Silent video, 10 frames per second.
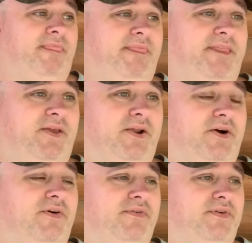You
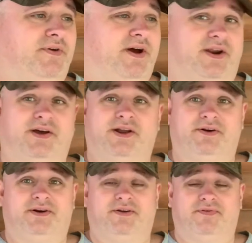know, if you got
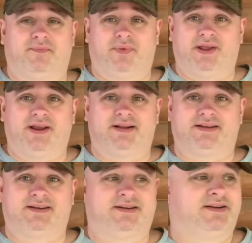100 different blends,
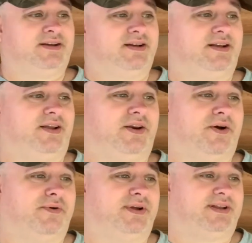you
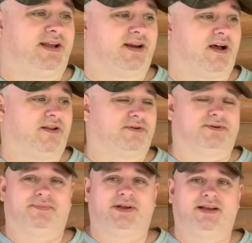know, at $10 a
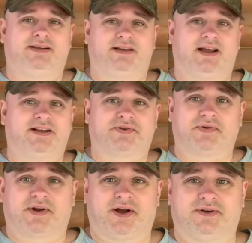piece, and that's going
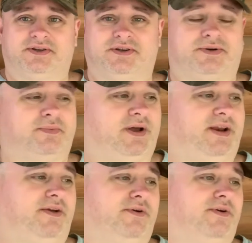to cost you some
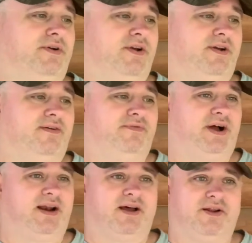money, or
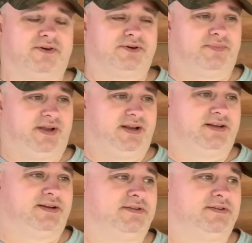$5 a piece.